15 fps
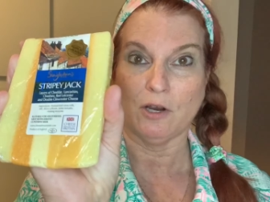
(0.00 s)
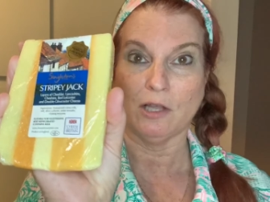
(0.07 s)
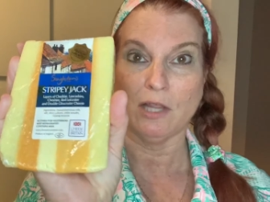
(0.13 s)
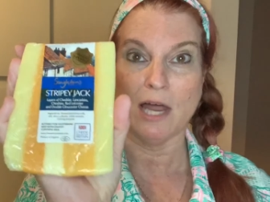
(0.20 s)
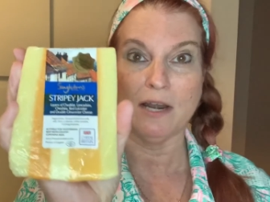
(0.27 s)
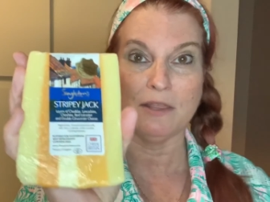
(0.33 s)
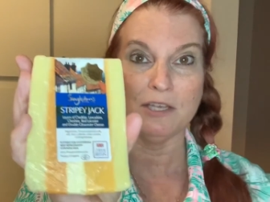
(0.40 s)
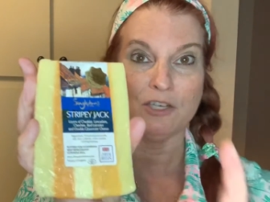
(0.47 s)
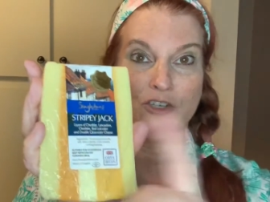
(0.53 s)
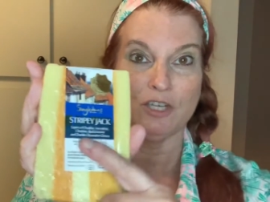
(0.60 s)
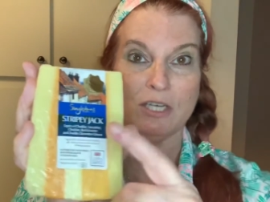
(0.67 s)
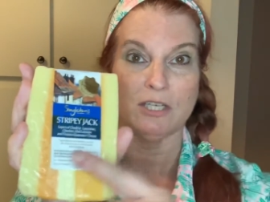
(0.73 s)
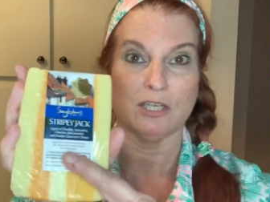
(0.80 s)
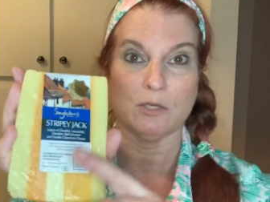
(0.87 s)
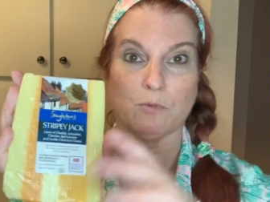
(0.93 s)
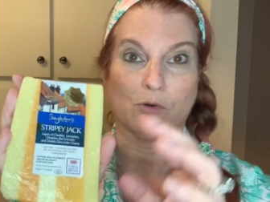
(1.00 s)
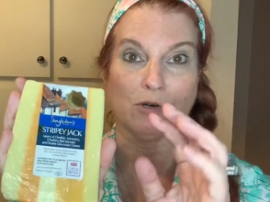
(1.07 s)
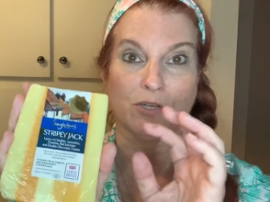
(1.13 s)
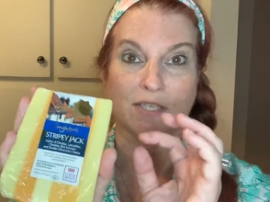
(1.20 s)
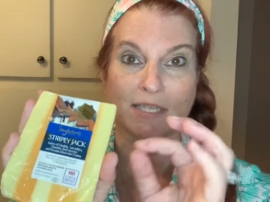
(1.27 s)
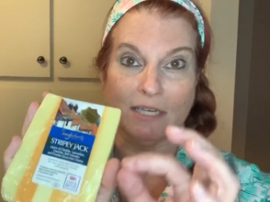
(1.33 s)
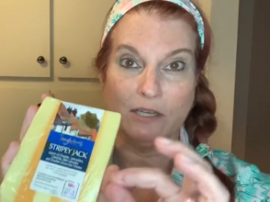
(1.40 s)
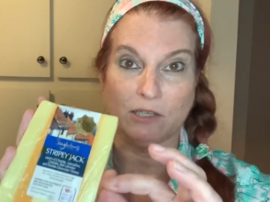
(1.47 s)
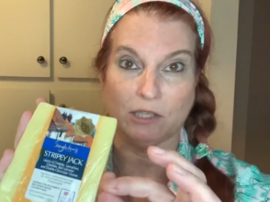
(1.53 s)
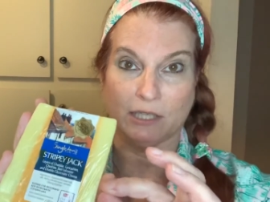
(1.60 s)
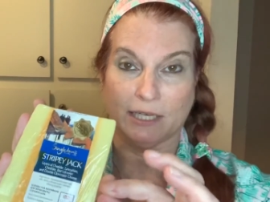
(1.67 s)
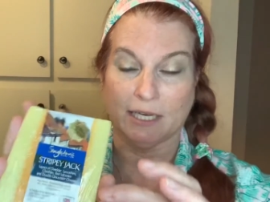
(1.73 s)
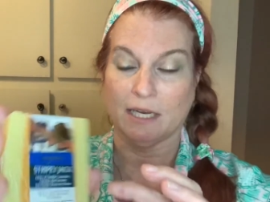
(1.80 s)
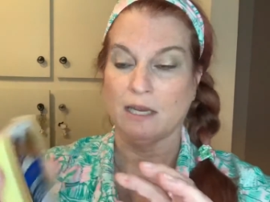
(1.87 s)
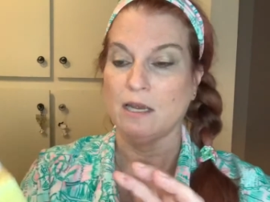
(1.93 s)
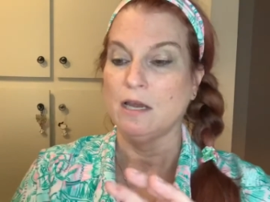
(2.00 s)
A lot of these cheeses were singly